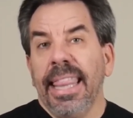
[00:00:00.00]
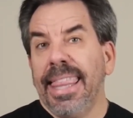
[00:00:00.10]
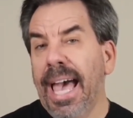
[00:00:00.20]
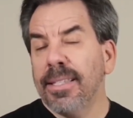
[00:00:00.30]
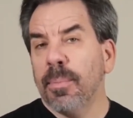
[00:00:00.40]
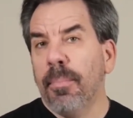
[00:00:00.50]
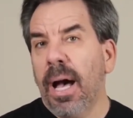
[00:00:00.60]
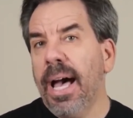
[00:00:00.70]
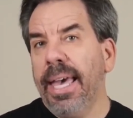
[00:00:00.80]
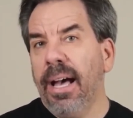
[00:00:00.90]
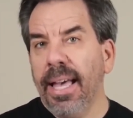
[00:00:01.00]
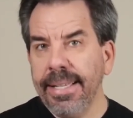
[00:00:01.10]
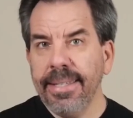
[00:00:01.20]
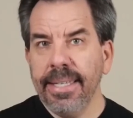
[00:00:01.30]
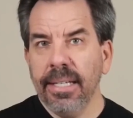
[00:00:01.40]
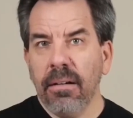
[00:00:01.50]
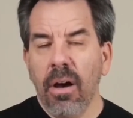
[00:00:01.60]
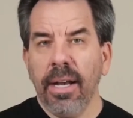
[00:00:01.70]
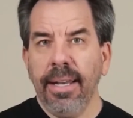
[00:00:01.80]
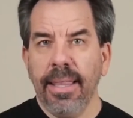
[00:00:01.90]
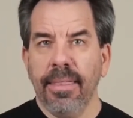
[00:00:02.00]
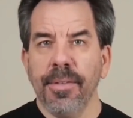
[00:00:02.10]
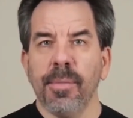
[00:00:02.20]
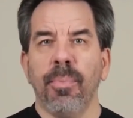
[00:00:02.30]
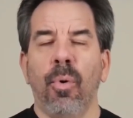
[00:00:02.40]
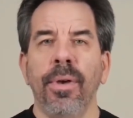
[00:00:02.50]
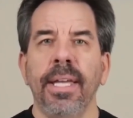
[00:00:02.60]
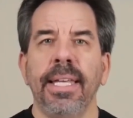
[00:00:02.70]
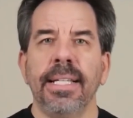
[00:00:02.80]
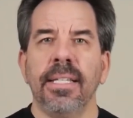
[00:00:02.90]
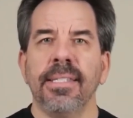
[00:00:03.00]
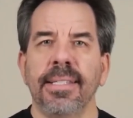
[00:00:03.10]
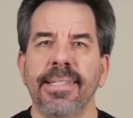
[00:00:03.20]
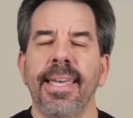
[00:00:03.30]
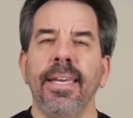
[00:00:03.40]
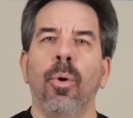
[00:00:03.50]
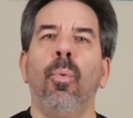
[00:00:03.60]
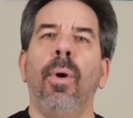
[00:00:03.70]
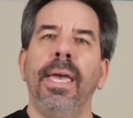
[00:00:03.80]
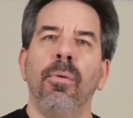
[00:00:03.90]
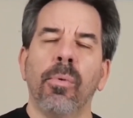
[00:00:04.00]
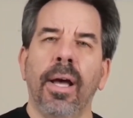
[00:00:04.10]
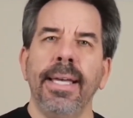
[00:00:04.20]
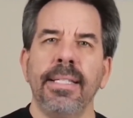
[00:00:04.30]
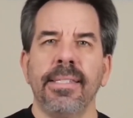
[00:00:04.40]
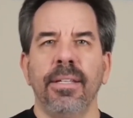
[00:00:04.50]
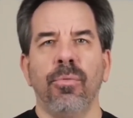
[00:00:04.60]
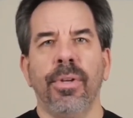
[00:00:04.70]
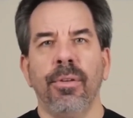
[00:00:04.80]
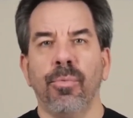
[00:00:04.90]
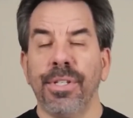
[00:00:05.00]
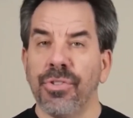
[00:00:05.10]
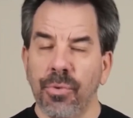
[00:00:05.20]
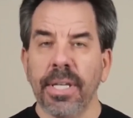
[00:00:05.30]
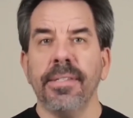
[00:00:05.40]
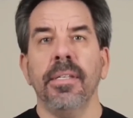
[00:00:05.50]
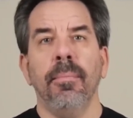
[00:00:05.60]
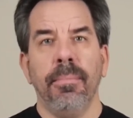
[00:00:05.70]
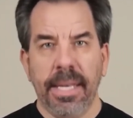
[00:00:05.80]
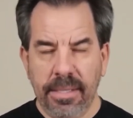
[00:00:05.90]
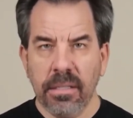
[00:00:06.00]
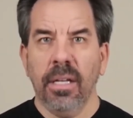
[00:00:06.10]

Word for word: that's my idea on it at this point. It doesn't take away rights. It it restricts them based